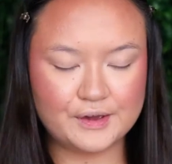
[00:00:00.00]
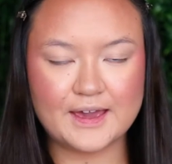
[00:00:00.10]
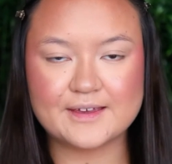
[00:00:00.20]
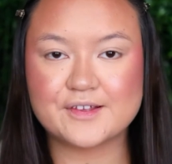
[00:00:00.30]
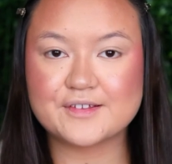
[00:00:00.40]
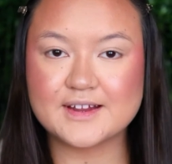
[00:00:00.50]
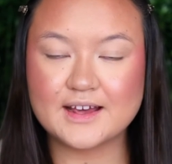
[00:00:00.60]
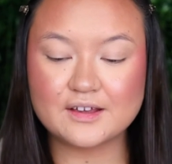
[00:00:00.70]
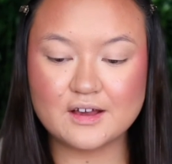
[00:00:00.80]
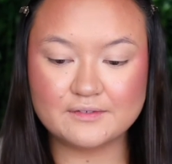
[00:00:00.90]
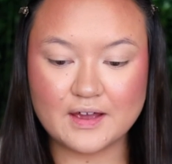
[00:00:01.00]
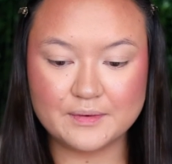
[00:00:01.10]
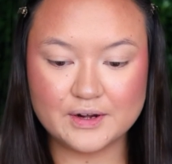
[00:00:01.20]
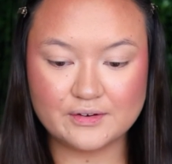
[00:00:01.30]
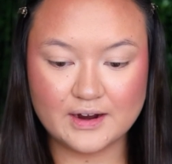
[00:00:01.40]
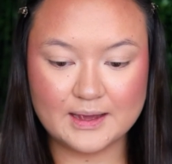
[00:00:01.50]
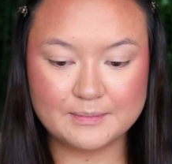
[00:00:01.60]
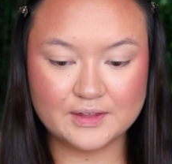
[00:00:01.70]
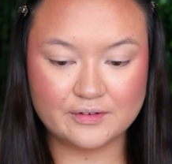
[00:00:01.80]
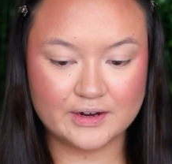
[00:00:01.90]
Okay, so starting off, I want to
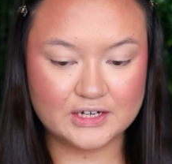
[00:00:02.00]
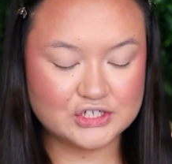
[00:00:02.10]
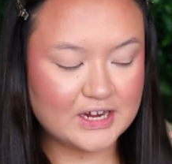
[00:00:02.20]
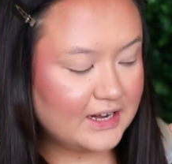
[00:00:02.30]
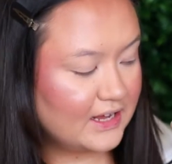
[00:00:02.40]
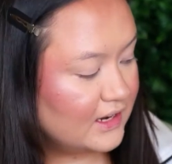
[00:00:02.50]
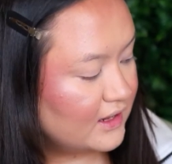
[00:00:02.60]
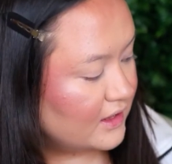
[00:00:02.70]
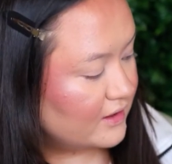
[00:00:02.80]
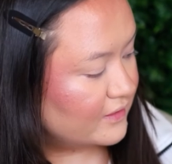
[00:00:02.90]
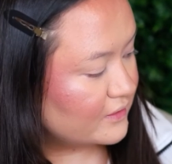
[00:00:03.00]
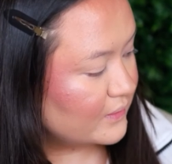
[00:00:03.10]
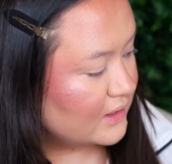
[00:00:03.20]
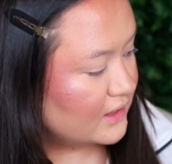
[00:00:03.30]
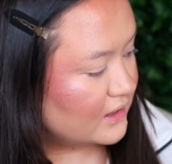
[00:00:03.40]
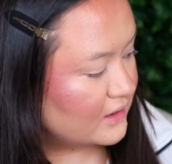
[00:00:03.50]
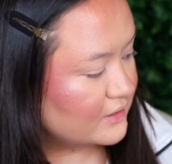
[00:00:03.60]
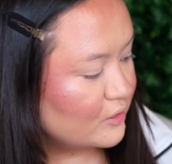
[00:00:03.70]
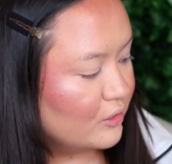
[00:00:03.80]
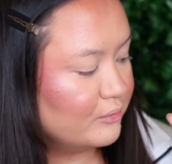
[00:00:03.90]
grab the green shade in here. This one here
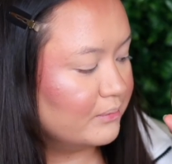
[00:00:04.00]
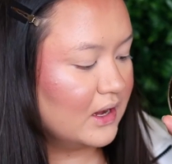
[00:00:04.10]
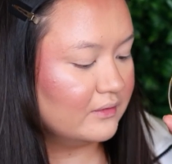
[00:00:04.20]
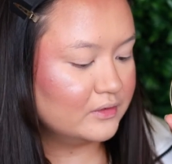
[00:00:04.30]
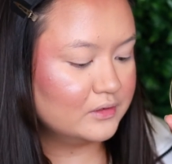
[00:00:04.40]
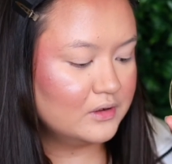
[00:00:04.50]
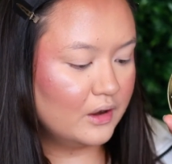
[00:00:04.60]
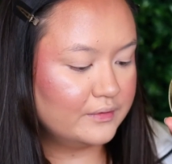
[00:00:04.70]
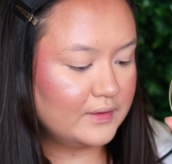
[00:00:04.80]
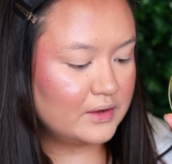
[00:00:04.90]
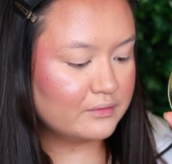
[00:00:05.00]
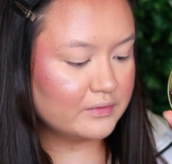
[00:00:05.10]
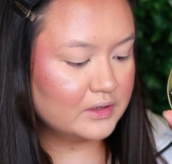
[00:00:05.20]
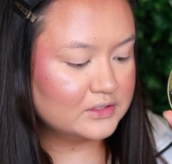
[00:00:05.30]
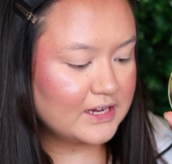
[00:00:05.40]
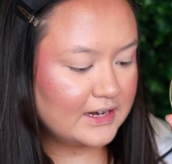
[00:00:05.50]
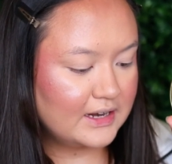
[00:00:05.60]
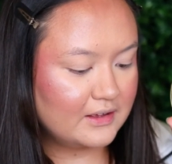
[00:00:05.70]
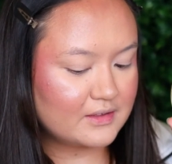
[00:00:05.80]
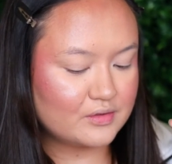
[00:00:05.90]
is called Marvel on the Real
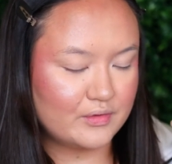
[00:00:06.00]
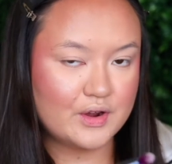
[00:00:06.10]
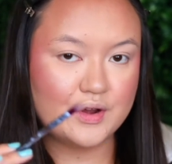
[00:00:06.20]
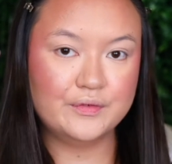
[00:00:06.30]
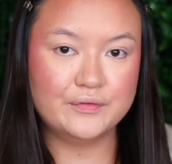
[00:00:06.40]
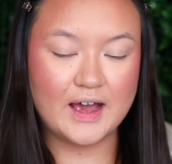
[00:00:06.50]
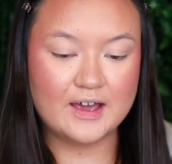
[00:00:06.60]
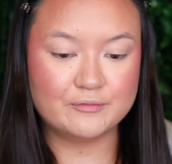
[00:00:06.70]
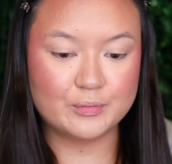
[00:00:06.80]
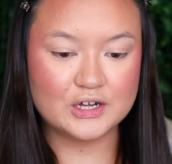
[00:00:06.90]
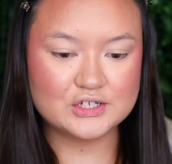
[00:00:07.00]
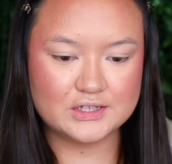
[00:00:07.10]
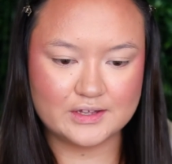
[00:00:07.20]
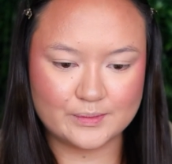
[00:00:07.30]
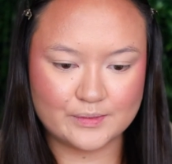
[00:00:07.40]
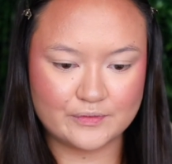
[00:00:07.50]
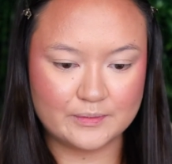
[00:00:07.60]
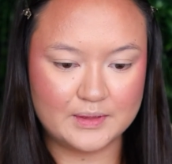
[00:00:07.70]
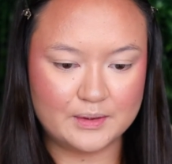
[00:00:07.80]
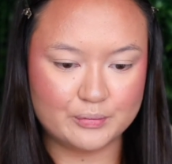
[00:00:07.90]
Techniques 305 brush. This was
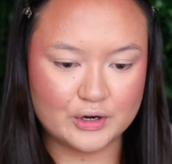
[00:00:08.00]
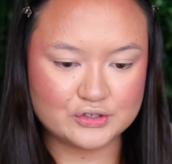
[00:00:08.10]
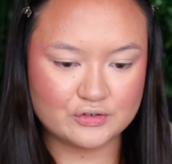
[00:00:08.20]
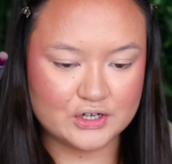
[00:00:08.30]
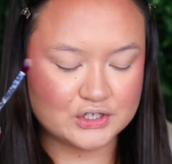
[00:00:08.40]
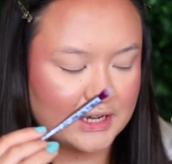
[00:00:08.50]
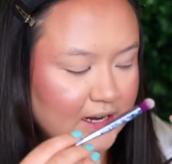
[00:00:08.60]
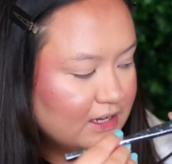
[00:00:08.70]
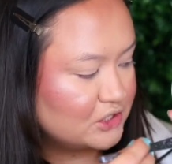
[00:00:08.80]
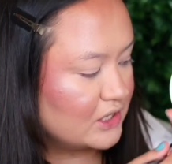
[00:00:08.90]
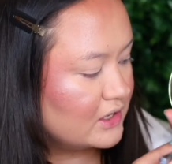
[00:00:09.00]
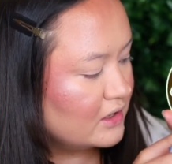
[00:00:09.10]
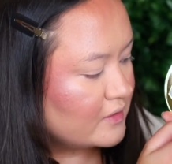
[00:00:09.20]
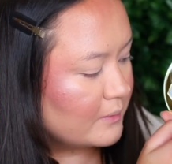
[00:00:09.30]
from the Brush Crush collection.